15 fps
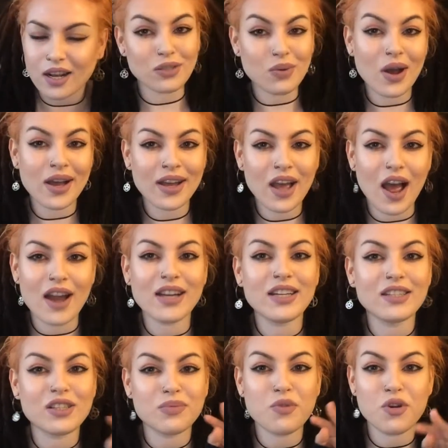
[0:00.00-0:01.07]
That's why I
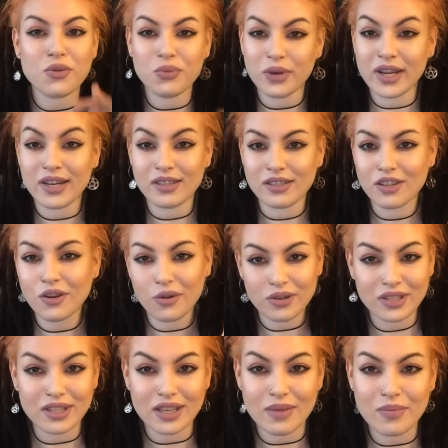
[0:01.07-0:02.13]
need to smoke weed to go
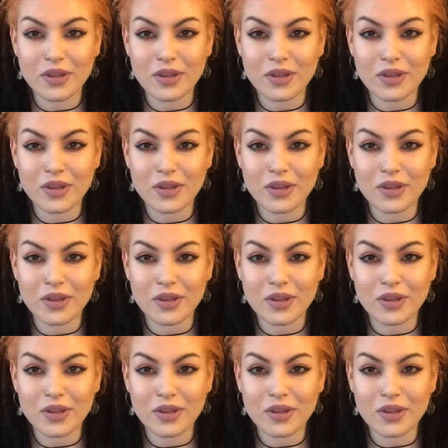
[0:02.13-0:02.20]
to sleep.